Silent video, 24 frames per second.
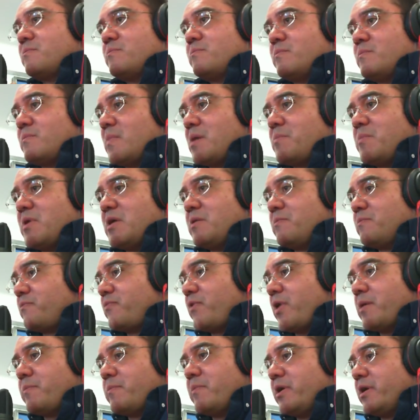I mean,
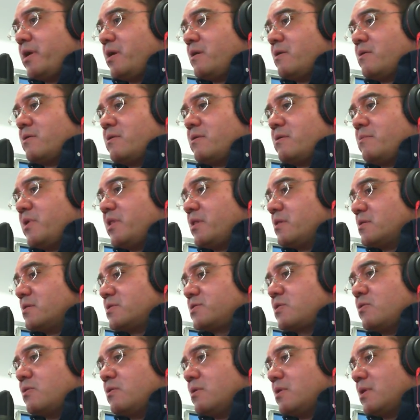primary or middle
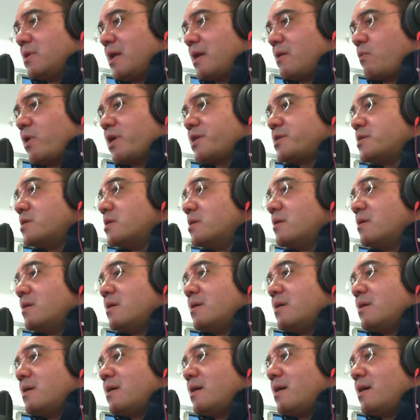school are watching,
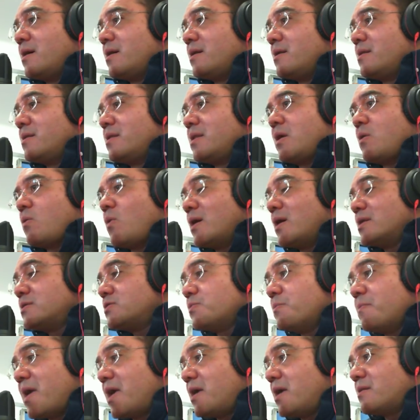and they want
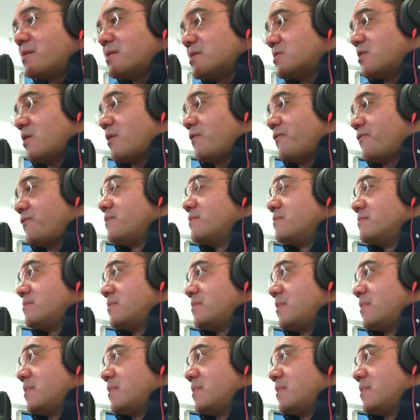to make the stuff.